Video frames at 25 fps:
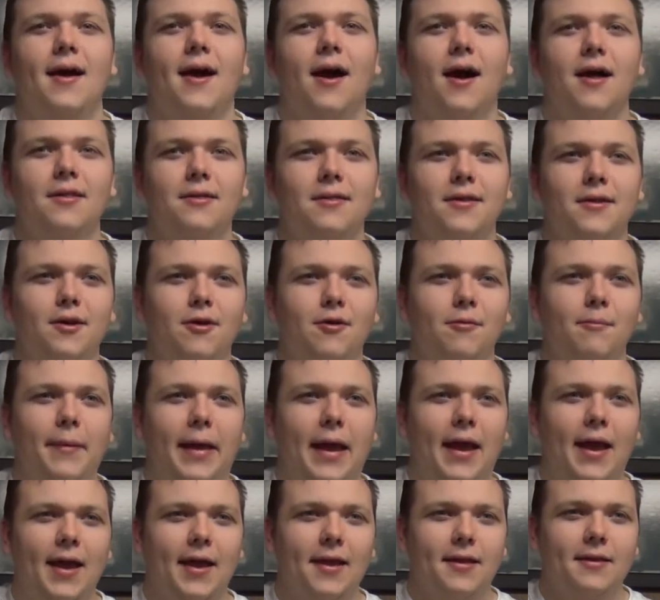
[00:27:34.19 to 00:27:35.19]
a little
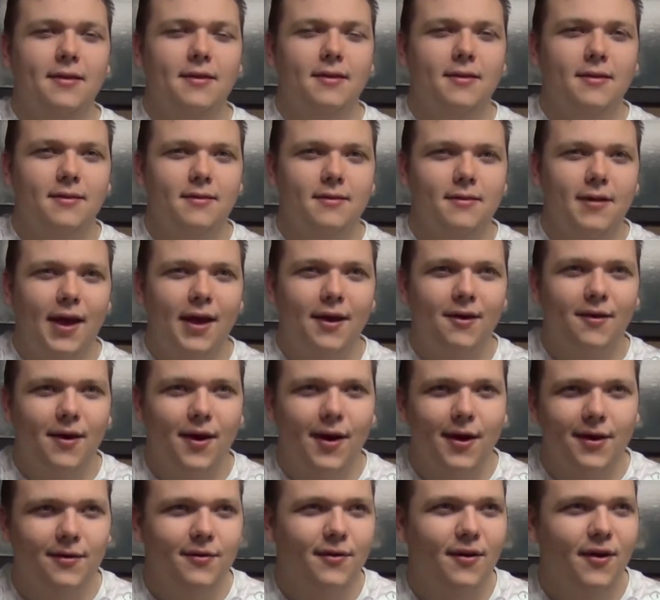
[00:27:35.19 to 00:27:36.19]
man,
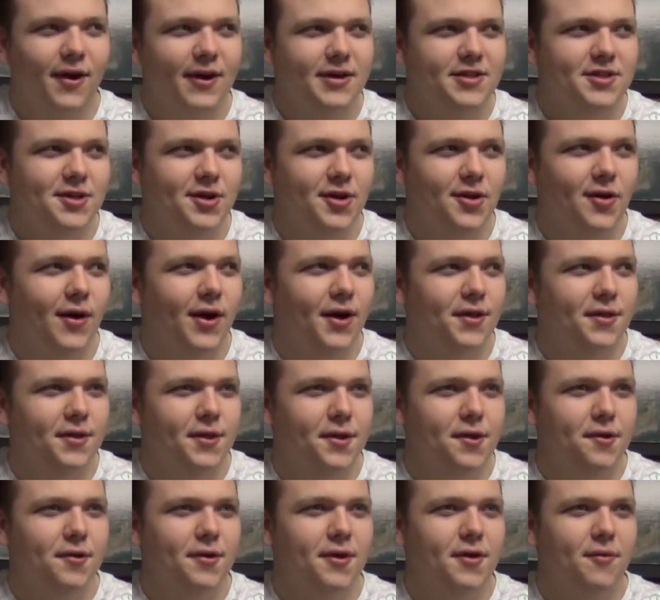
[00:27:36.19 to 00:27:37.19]
I don't actually know how
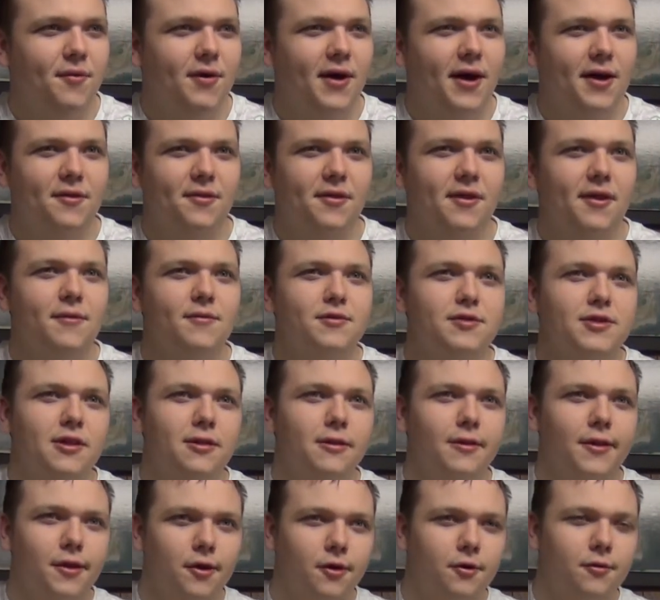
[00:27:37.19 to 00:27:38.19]
little he was. I don't think he was a
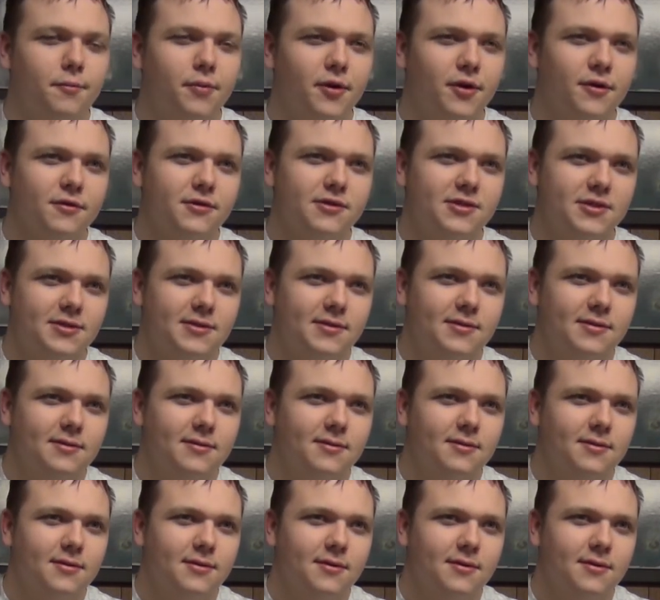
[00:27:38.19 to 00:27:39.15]
little person.